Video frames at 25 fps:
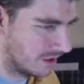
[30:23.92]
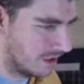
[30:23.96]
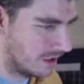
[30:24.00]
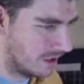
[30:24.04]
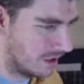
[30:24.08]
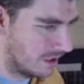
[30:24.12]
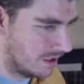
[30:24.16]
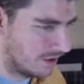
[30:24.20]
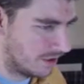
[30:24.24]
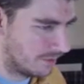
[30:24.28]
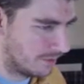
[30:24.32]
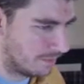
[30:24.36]

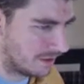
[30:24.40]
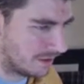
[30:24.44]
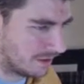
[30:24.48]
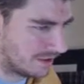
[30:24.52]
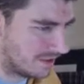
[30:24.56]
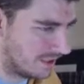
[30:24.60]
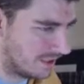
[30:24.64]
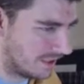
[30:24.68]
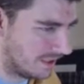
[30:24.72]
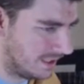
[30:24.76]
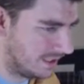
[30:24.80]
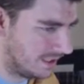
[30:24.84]
The
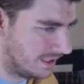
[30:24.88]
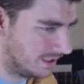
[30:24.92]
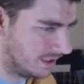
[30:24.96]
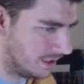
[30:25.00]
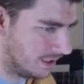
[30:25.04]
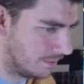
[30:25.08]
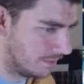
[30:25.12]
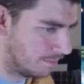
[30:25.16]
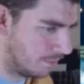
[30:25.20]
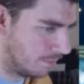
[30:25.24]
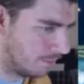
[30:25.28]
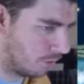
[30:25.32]
particular
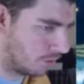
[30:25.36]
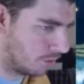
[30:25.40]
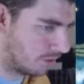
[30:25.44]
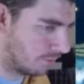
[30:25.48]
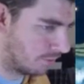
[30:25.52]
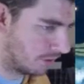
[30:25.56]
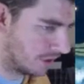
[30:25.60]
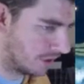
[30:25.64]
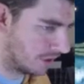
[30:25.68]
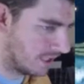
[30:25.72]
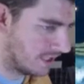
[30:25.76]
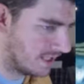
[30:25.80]

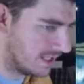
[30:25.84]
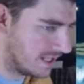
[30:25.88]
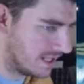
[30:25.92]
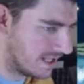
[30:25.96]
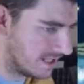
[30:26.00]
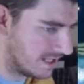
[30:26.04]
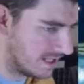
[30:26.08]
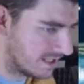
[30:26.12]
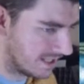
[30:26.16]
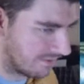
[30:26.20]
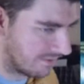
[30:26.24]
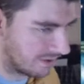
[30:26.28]
Pokemon in the
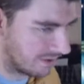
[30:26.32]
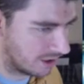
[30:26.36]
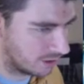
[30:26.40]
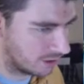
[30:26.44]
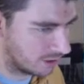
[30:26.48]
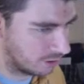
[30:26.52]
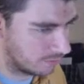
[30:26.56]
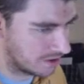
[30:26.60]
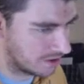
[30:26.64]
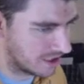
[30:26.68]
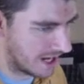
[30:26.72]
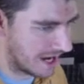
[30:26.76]
7
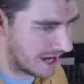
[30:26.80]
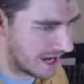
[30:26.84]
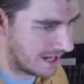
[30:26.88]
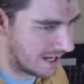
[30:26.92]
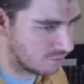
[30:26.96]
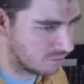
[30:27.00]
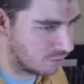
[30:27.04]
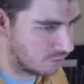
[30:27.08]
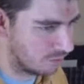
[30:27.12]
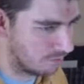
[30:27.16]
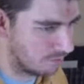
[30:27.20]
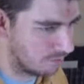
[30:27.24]
kilometer eggs
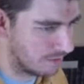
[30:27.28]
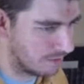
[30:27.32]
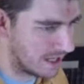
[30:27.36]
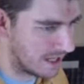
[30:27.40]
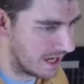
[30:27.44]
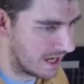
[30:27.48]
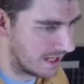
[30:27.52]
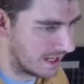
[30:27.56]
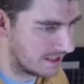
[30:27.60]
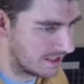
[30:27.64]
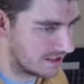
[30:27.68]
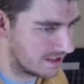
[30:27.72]
will be
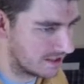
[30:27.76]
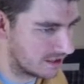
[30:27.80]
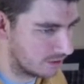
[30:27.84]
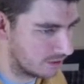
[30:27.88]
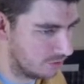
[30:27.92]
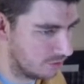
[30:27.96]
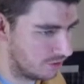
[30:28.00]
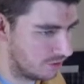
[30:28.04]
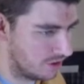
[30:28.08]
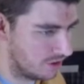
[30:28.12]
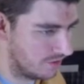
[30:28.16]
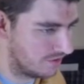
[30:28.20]

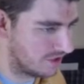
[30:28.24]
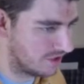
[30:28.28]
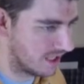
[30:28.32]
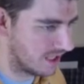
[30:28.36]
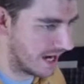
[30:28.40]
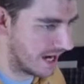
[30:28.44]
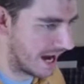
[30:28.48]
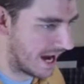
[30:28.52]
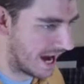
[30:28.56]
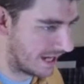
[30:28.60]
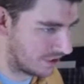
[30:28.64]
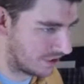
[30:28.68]
exclusive to
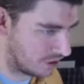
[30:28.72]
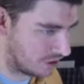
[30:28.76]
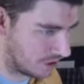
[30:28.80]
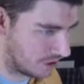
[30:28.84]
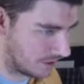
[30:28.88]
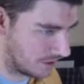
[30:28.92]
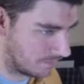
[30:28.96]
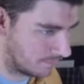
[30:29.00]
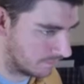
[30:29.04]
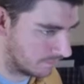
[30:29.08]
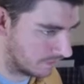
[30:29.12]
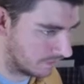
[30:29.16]
hatching,
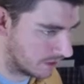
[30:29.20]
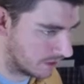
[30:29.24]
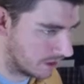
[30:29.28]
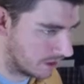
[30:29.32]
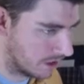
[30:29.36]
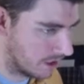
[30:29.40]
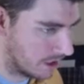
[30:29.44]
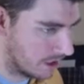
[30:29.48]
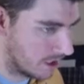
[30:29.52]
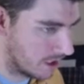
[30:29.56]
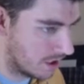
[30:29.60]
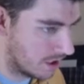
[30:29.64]

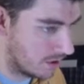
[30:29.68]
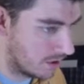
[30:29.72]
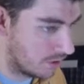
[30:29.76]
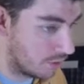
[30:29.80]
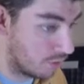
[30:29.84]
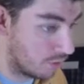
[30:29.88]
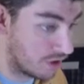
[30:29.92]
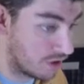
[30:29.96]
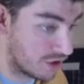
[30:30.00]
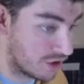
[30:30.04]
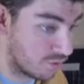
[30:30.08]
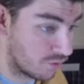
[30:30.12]
though
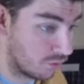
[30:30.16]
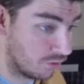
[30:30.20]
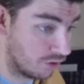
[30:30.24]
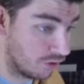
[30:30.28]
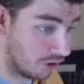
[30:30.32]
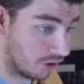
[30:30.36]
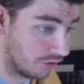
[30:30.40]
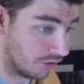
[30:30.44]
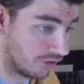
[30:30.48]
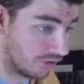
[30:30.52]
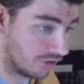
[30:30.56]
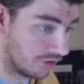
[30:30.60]
this will
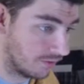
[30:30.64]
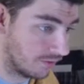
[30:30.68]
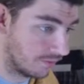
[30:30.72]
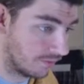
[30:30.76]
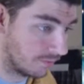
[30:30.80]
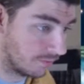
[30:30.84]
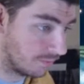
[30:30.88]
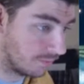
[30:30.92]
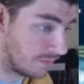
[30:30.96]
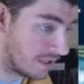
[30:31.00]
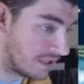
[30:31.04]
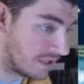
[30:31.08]
not
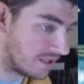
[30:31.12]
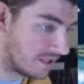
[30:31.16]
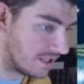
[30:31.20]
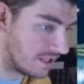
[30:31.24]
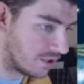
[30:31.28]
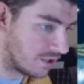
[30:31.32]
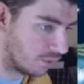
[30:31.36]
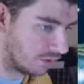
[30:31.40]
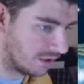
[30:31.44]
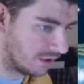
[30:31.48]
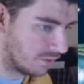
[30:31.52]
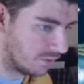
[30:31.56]
be the
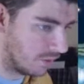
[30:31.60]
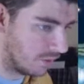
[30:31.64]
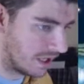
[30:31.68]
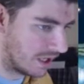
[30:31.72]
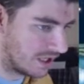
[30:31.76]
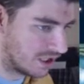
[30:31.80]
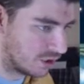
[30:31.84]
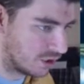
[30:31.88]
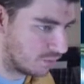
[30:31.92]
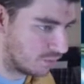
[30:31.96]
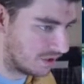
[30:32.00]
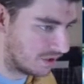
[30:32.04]
only way
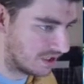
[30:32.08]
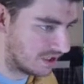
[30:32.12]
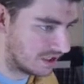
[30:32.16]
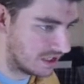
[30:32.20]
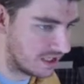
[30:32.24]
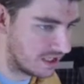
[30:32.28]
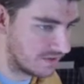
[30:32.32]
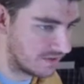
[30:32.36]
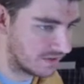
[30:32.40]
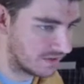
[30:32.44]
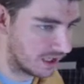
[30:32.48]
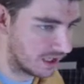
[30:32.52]
to
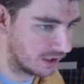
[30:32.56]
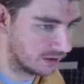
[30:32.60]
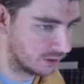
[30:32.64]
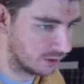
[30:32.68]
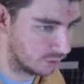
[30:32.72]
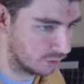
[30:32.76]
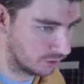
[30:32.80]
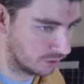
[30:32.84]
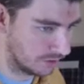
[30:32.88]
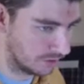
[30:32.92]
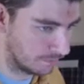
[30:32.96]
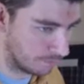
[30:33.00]
receive a
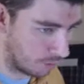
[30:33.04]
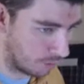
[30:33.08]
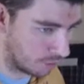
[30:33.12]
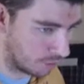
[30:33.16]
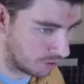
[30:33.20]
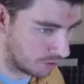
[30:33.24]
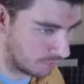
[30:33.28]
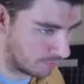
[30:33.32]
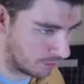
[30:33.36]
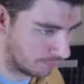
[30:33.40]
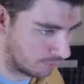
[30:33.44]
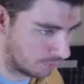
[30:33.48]
Alolan
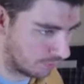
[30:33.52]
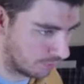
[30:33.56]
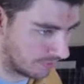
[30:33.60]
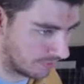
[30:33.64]
Pokemon moving